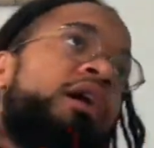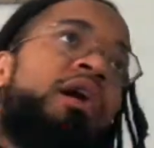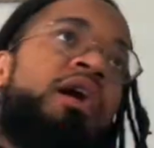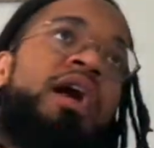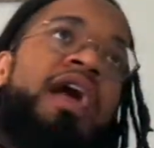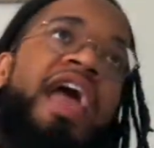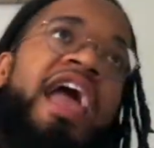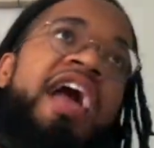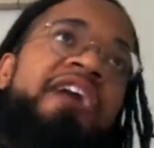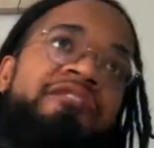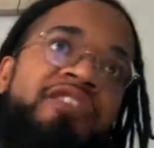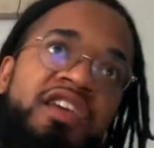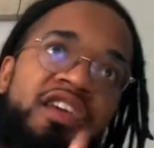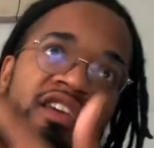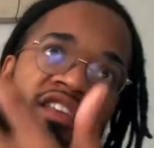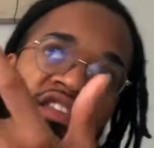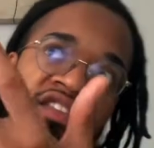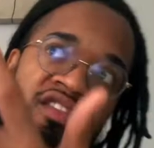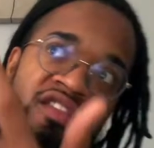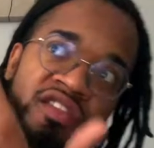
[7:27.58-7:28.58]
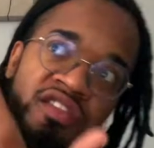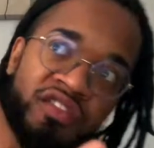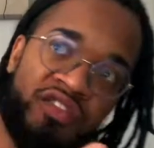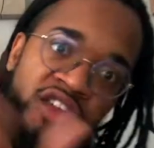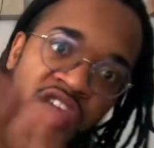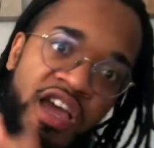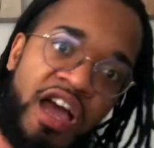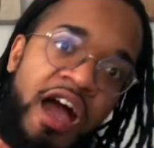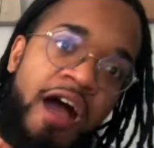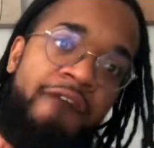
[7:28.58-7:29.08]
Having the
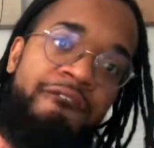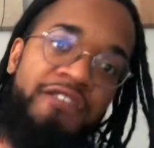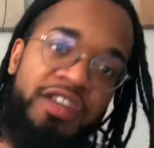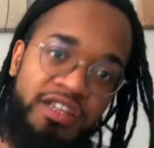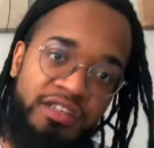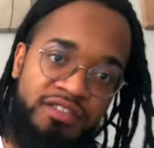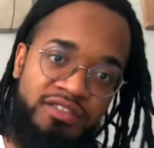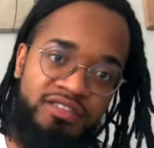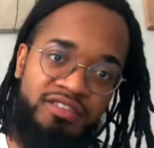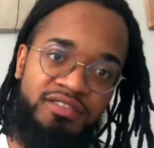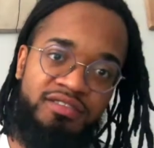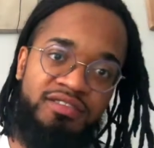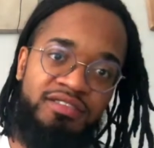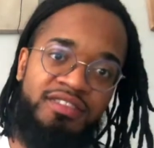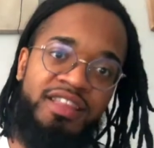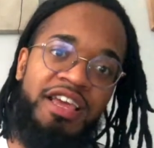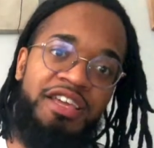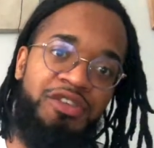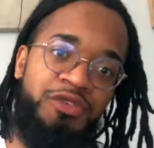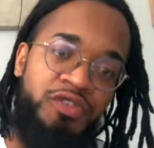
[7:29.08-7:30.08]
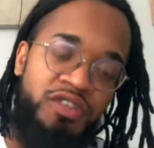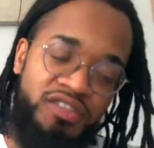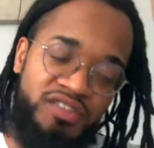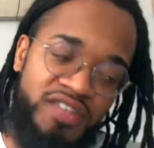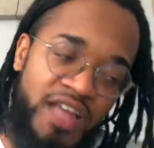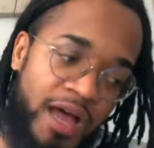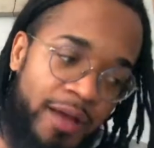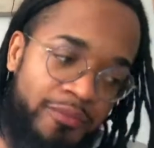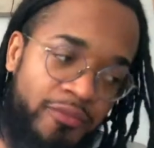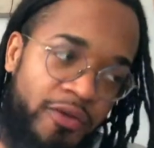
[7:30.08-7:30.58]
confidence that you can
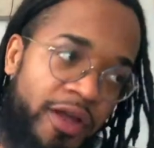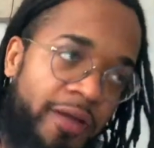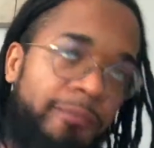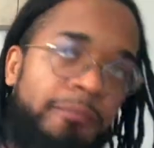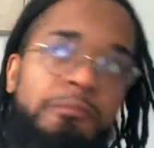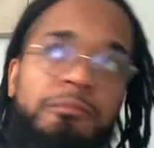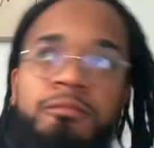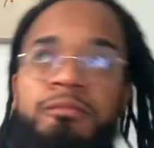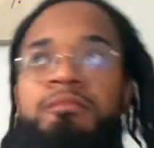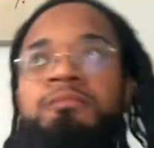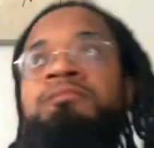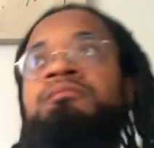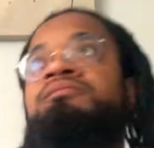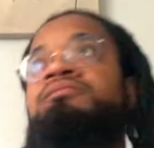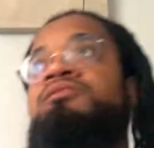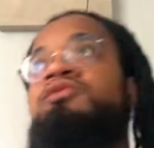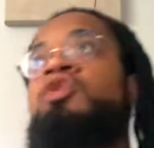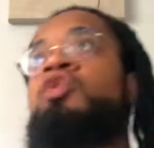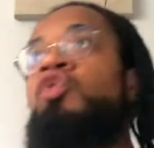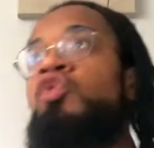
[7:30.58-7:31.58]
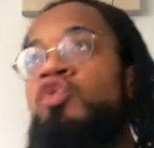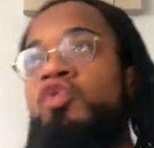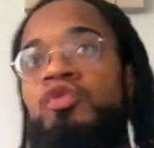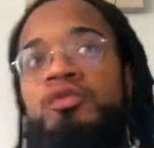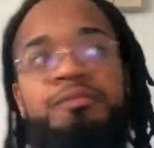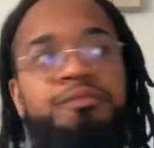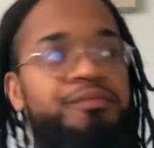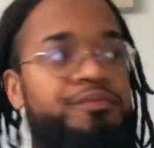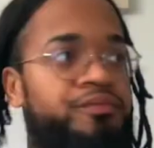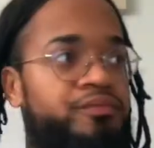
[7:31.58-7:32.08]
stop, right? Cool.
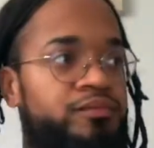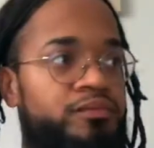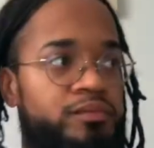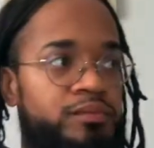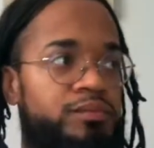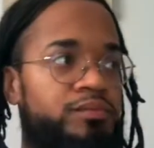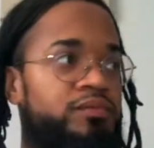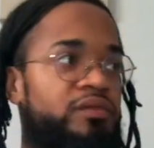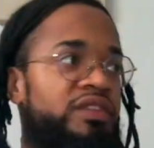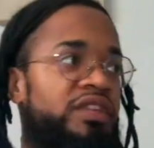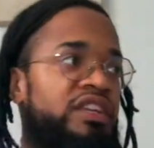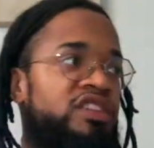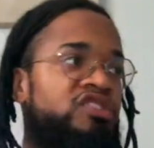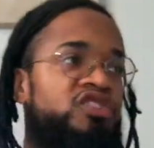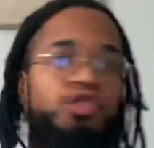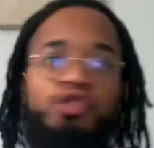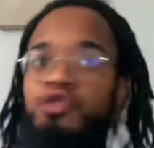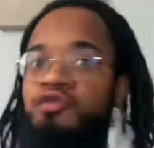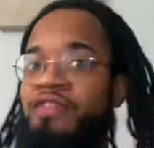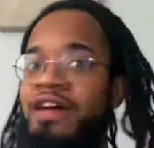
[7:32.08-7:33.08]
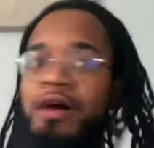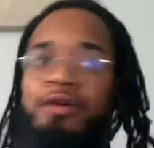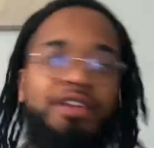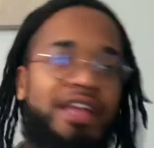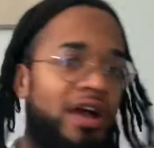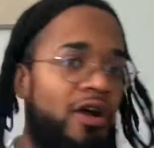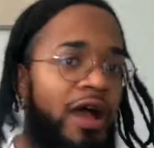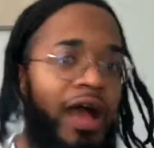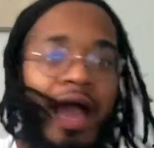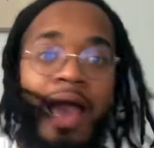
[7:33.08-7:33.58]
So you found
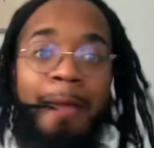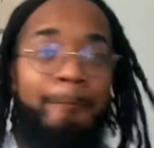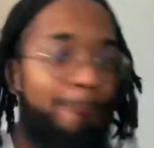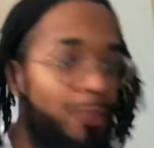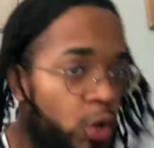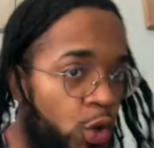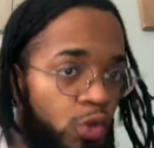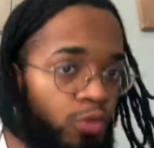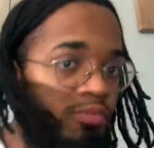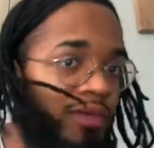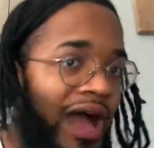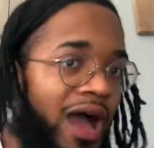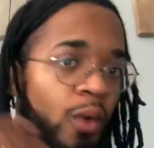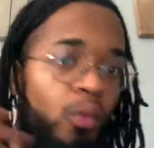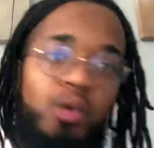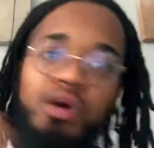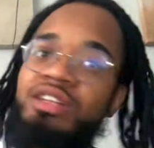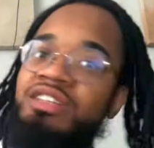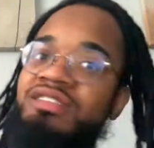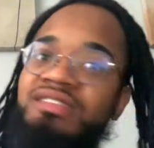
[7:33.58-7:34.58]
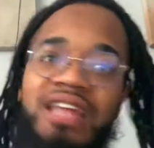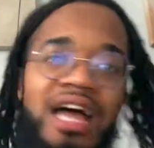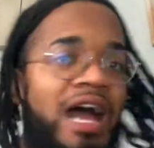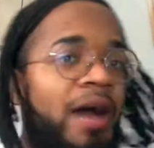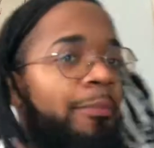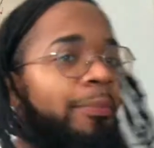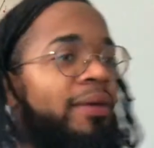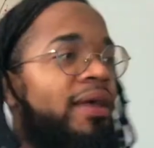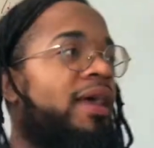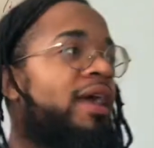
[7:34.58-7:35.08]
out, all right, boom, I want to
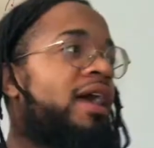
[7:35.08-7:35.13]
stop.